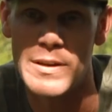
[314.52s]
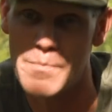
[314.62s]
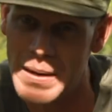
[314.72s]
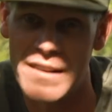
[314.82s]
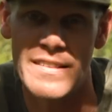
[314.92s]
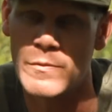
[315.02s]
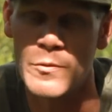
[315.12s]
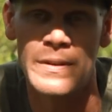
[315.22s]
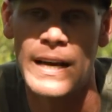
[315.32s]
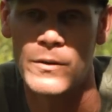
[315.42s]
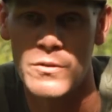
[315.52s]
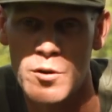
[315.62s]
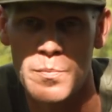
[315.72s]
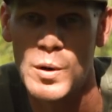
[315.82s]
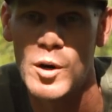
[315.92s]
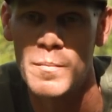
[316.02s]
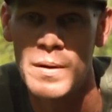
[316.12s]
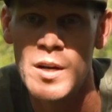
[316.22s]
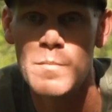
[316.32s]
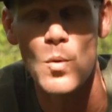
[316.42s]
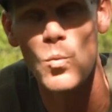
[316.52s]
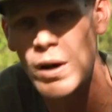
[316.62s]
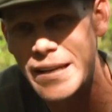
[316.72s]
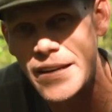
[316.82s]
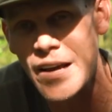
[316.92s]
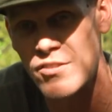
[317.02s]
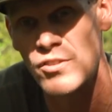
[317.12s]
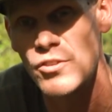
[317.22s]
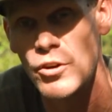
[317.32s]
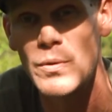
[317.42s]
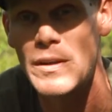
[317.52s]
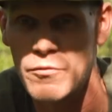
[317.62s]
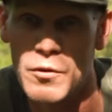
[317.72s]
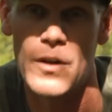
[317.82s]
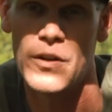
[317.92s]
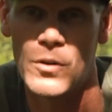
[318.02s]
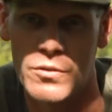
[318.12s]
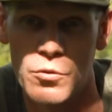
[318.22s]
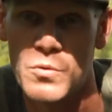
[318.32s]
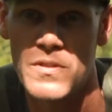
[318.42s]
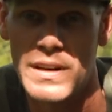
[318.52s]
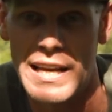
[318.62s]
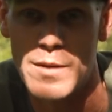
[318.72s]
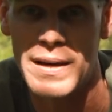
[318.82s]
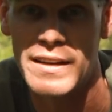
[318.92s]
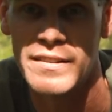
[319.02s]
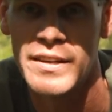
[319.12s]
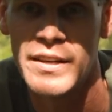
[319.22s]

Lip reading: and pins everything down onto the bottom, but what it doesn't do is follow the contours of the lake bed.